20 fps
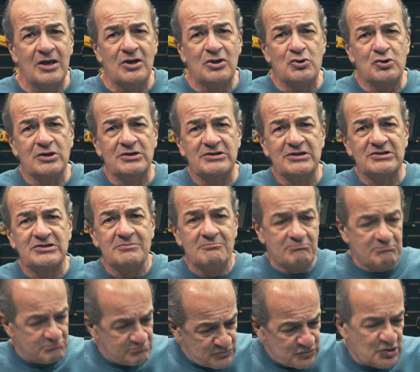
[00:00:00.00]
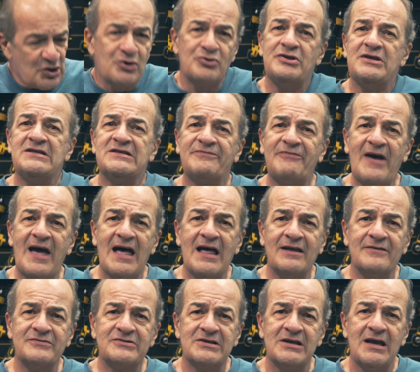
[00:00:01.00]
you can just turn these
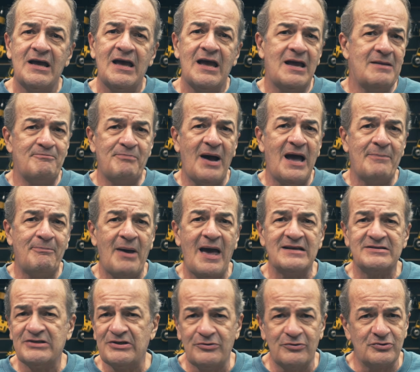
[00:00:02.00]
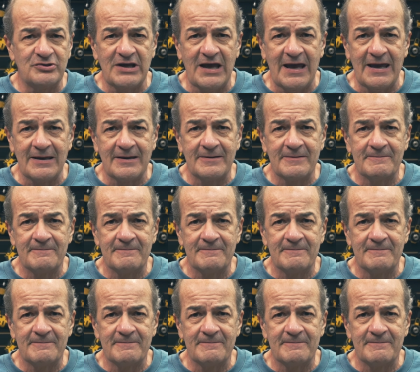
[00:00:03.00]
valves and bypass either tank.